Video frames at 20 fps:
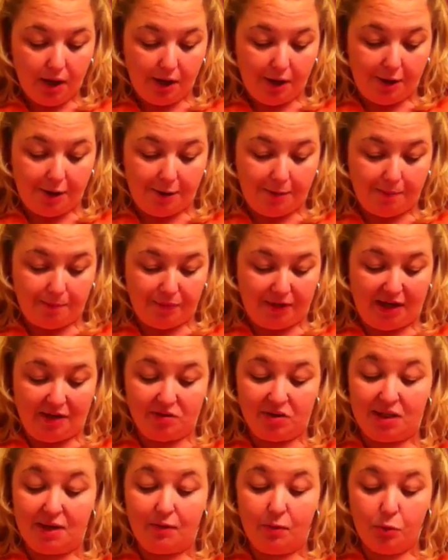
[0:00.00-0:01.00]
I
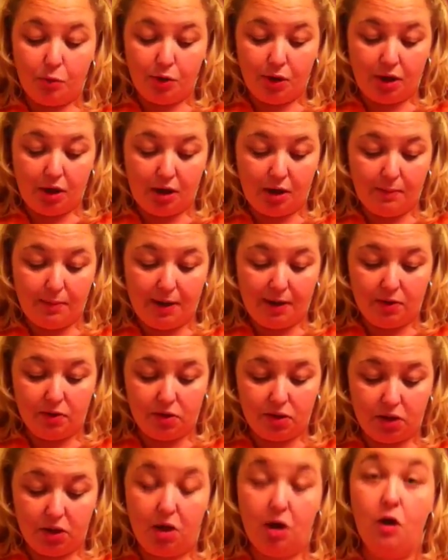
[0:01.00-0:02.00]
have 7.9 pounds
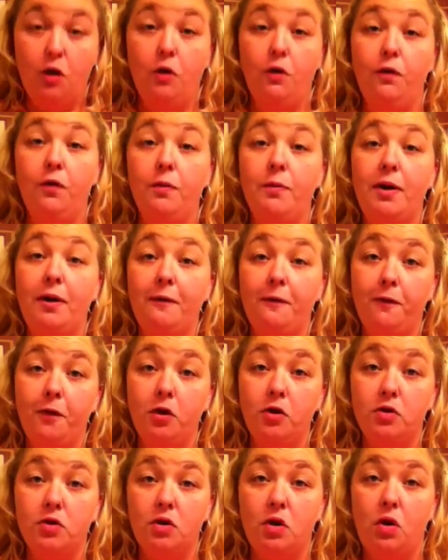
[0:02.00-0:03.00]
to go for my
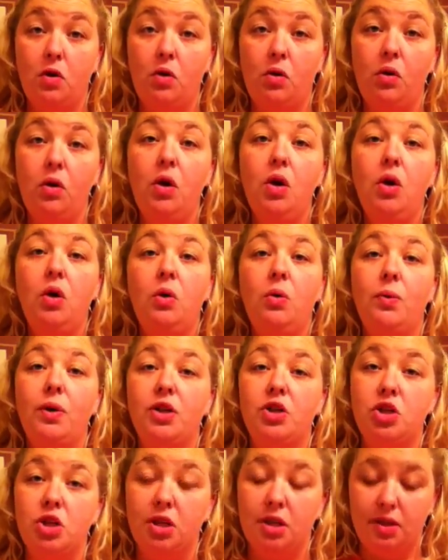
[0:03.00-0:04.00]
first goal,
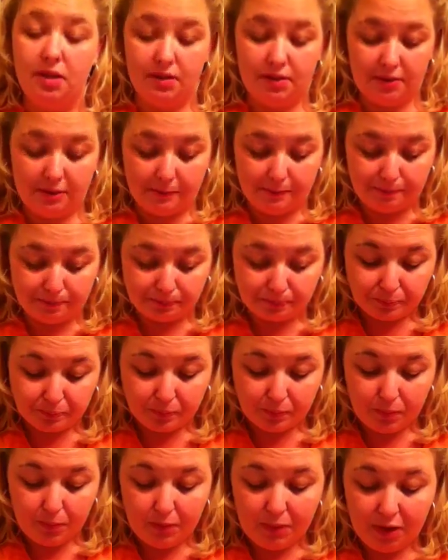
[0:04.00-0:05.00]
which is
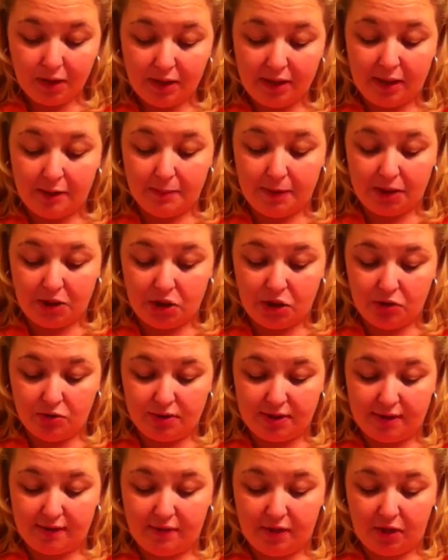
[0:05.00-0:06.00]
going to be
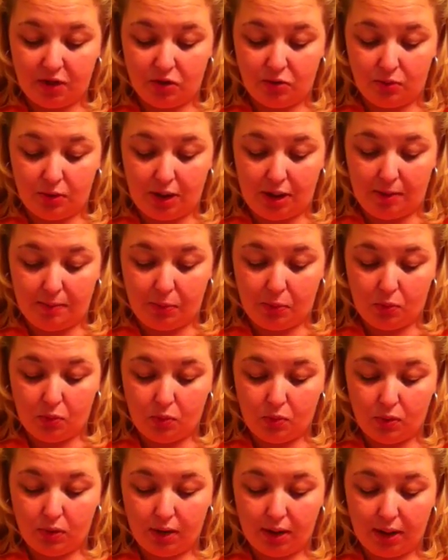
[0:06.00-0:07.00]

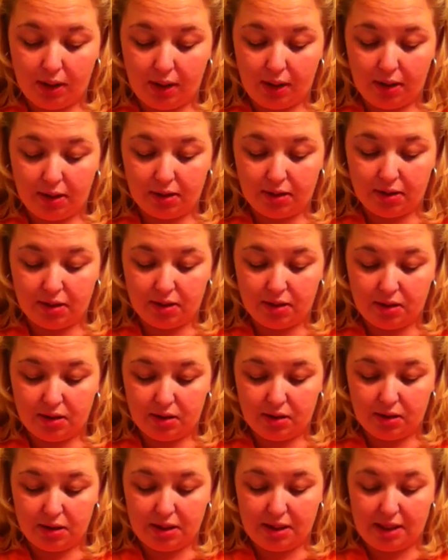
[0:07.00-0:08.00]

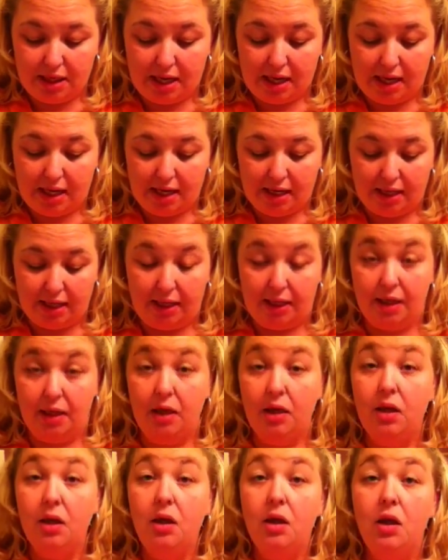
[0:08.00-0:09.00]
273.9